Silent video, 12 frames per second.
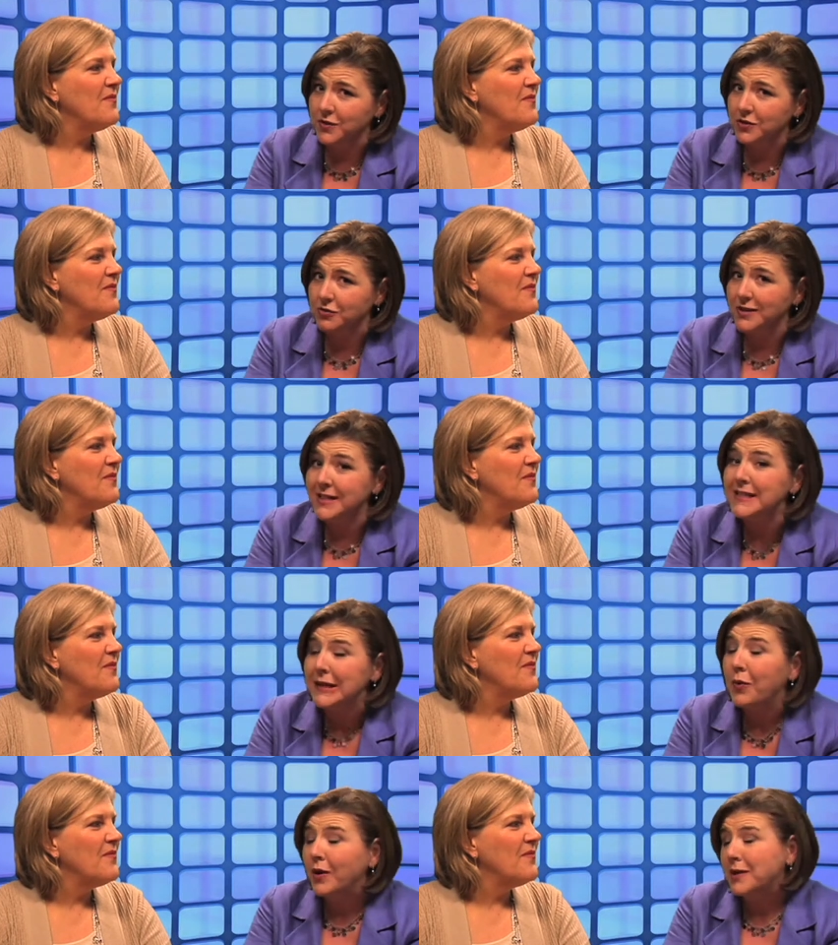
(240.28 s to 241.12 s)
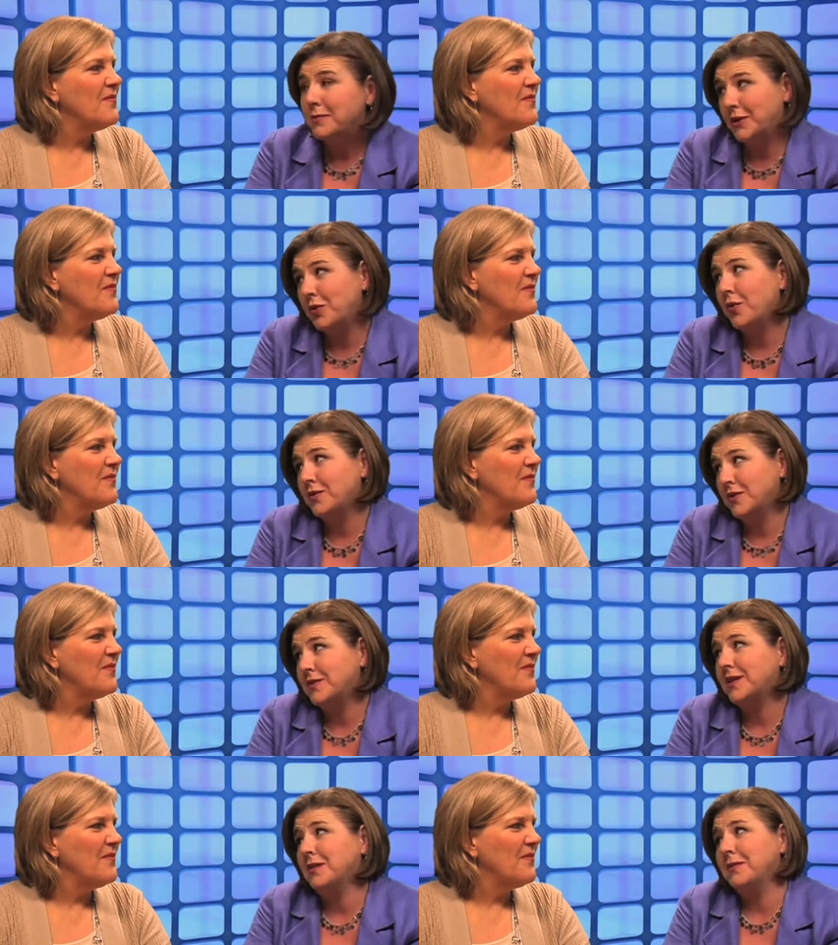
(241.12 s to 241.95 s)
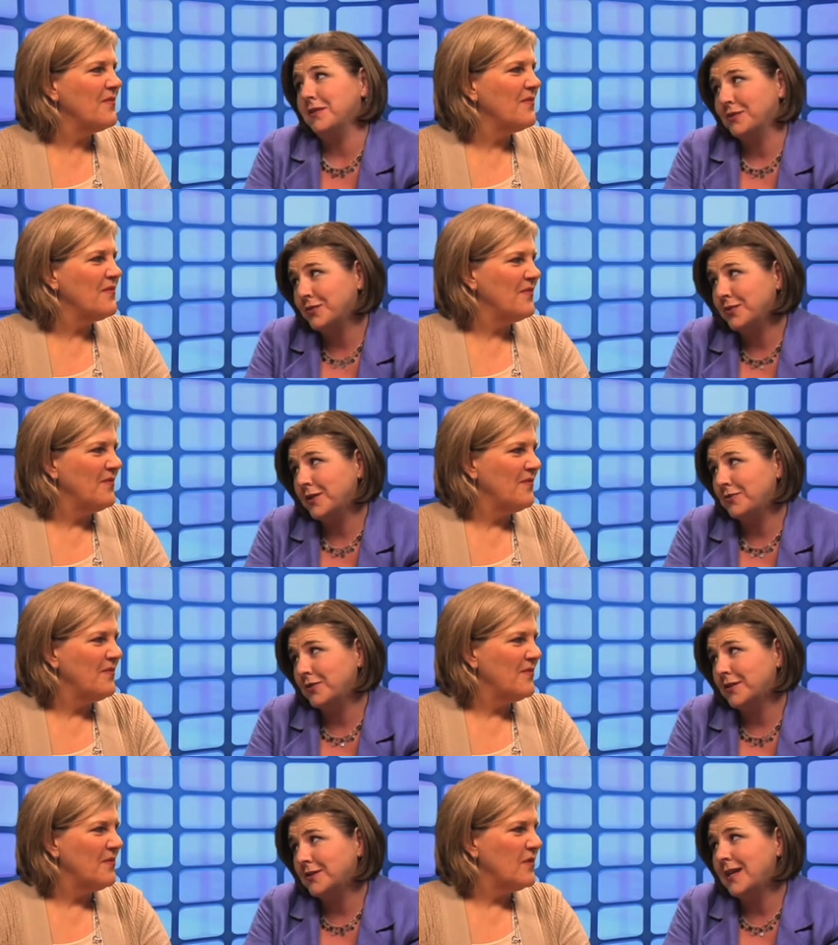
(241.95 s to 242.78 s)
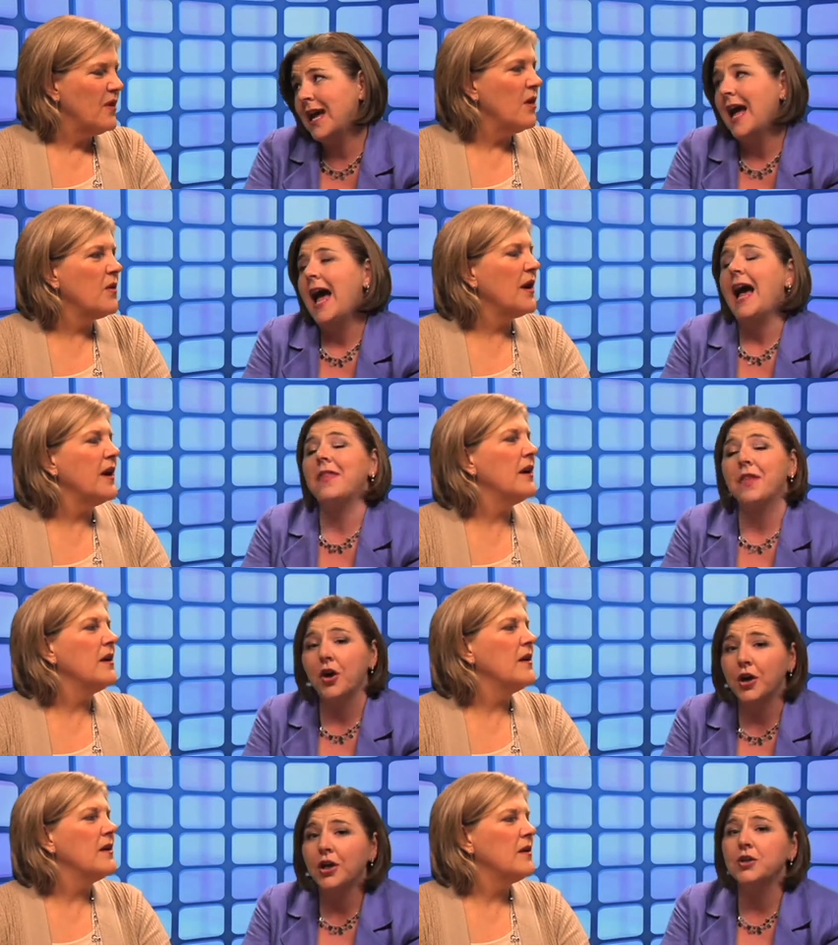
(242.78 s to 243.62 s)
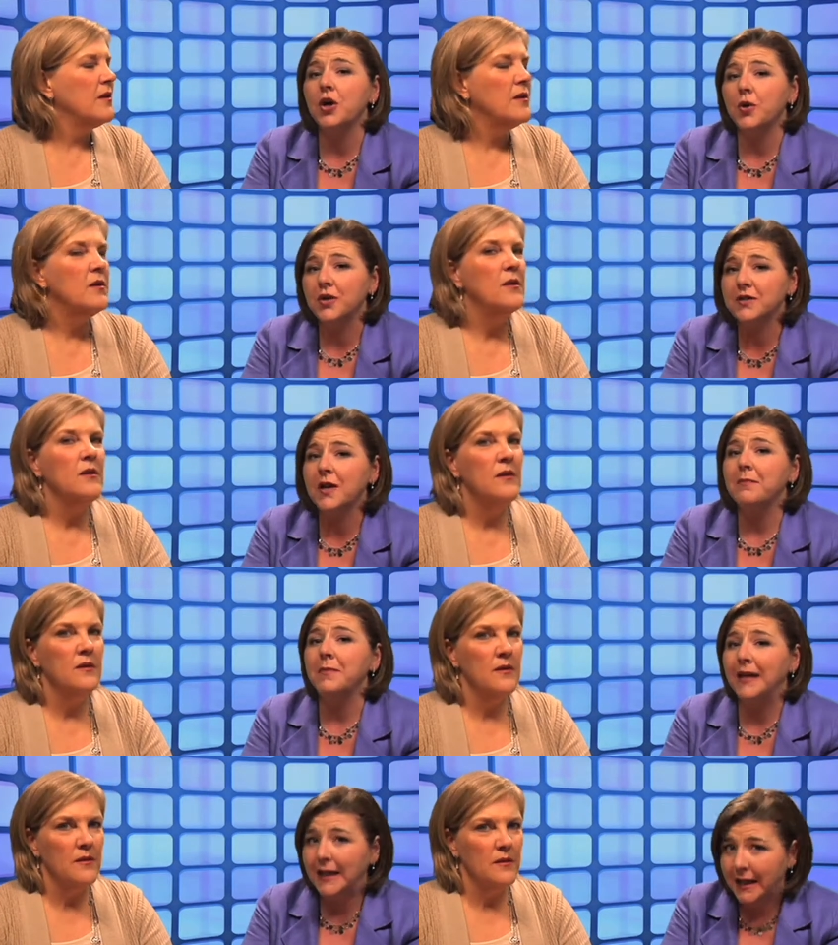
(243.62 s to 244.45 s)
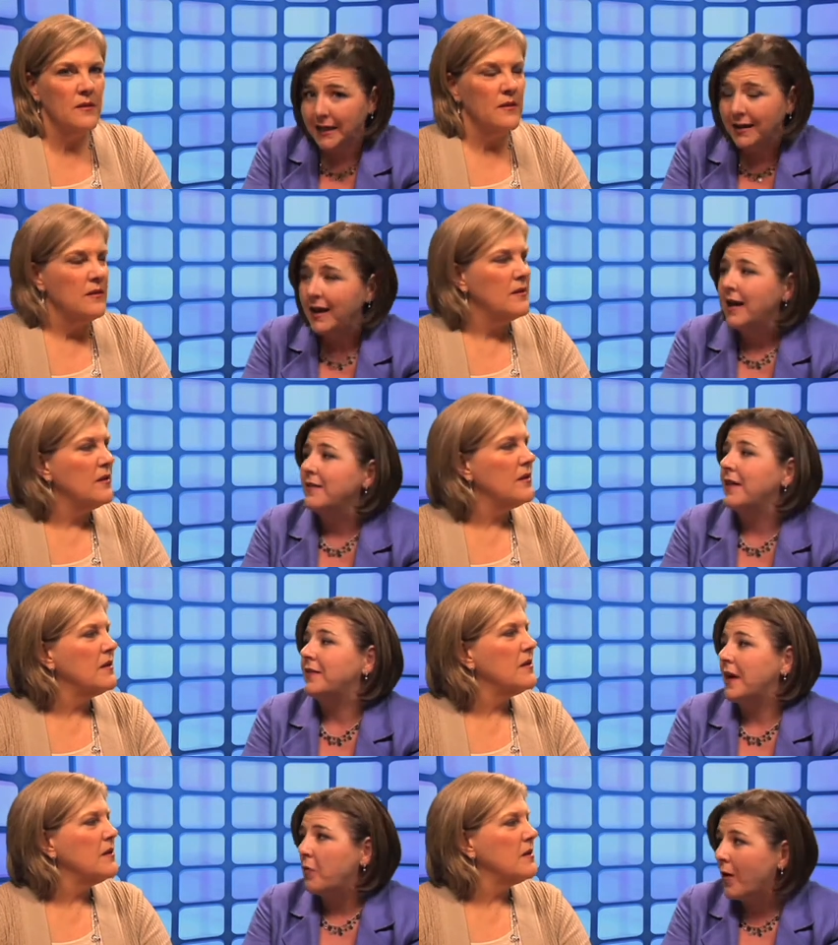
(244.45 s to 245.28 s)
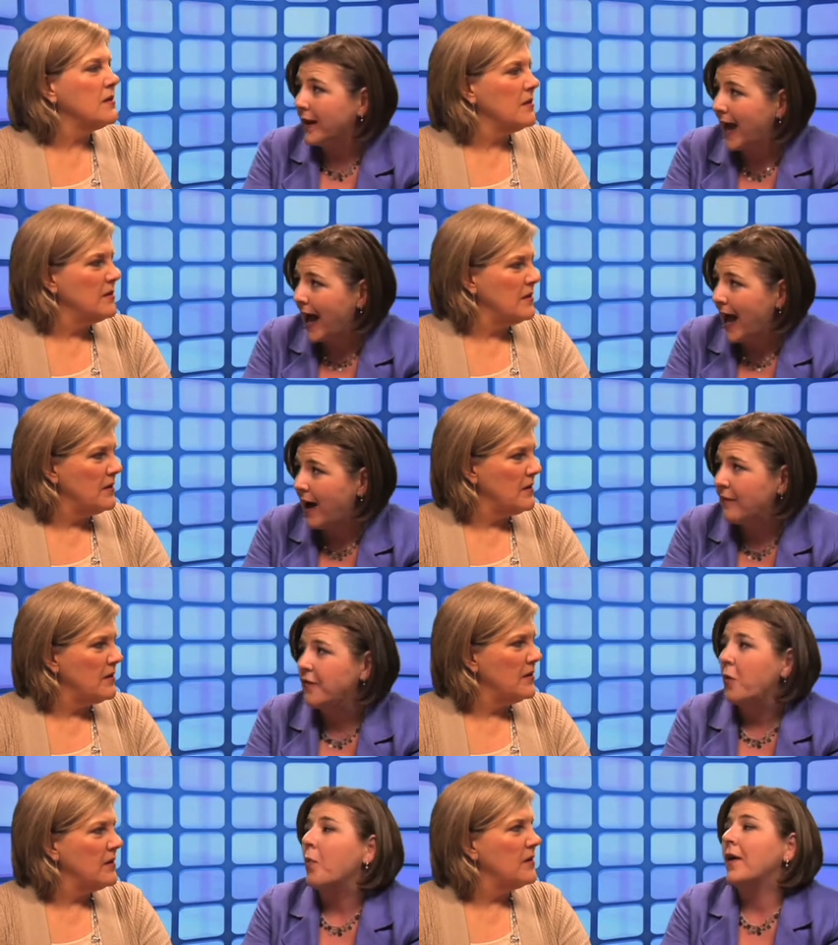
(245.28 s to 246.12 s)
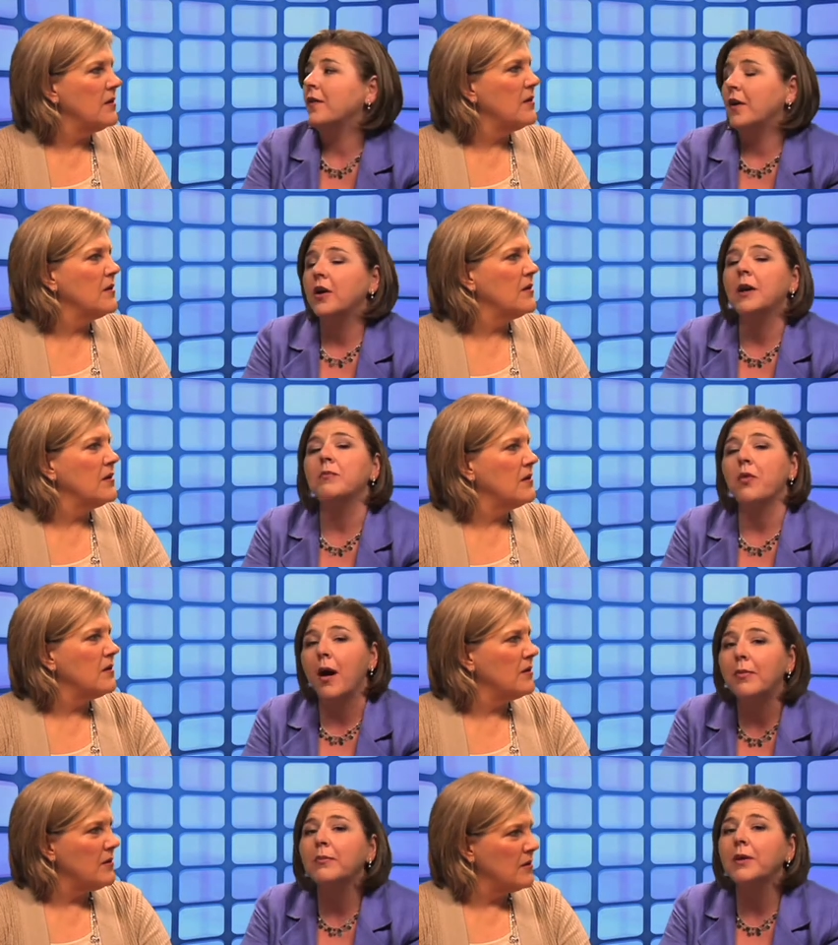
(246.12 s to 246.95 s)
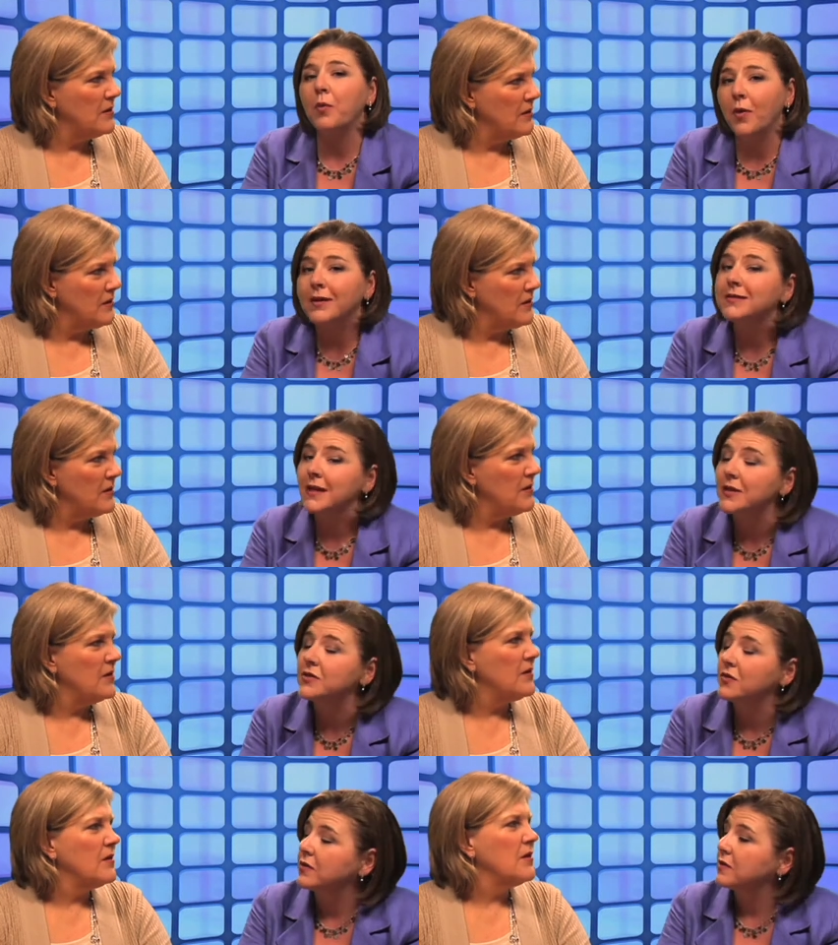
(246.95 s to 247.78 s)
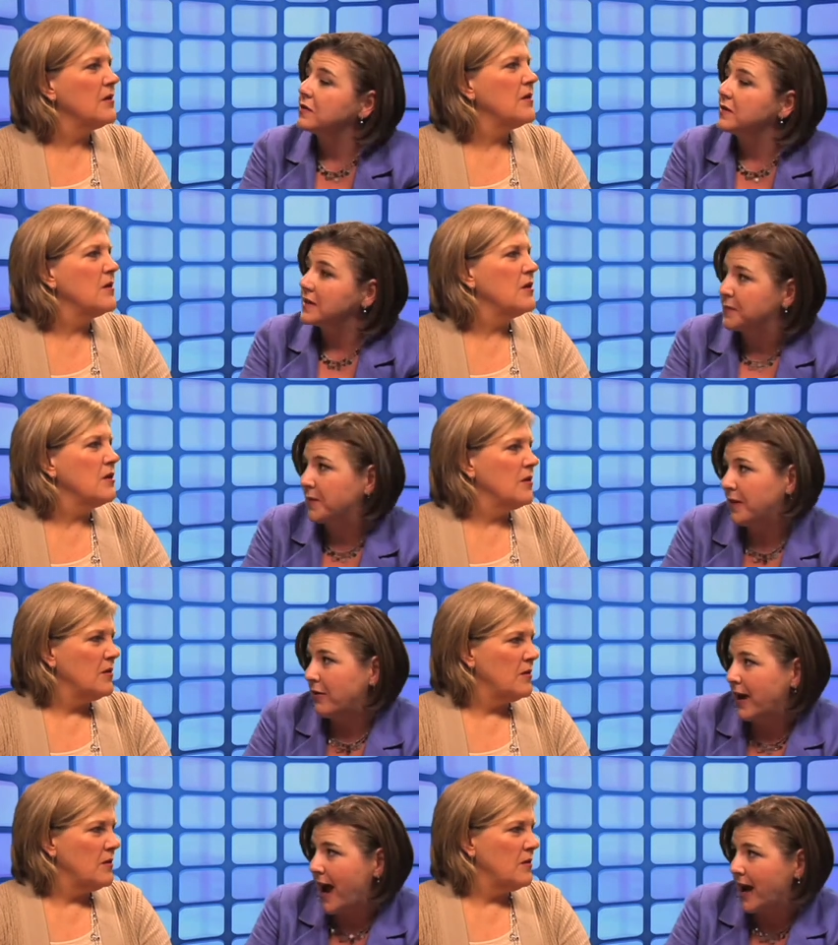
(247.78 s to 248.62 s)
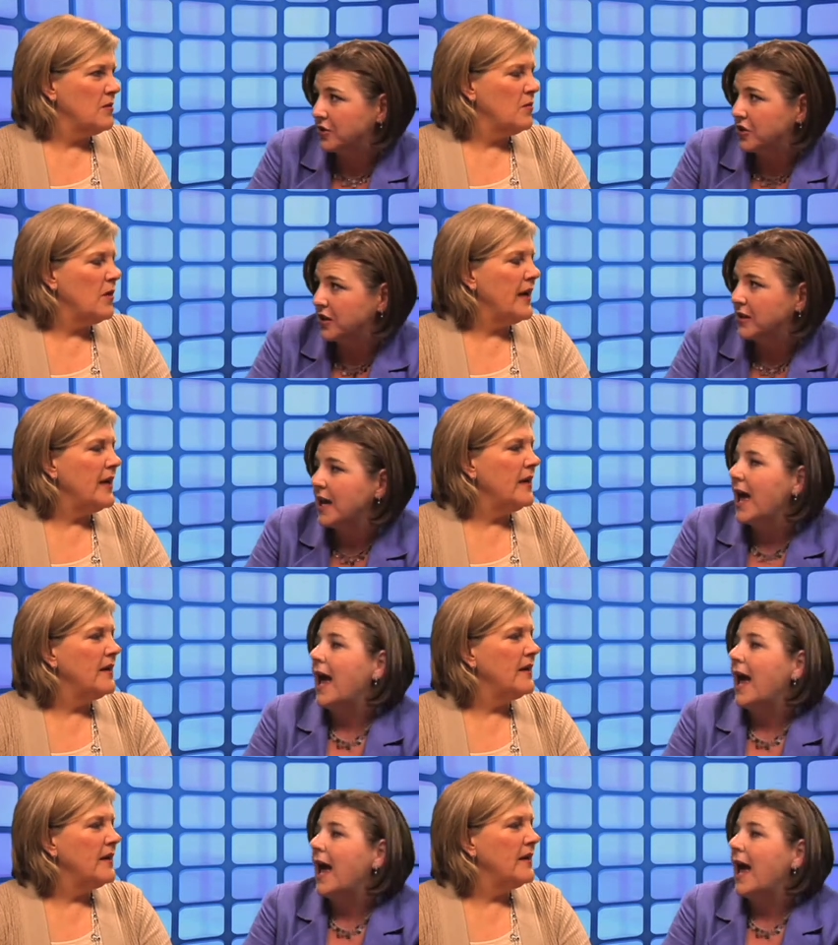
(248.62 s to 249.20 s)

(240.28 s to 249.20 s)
Speaker 1: district isn't going to be yours it's going to be the school district's okay. and they're going to notice a meeting that they want to have where they're going to probably want to take certain disciplinary action right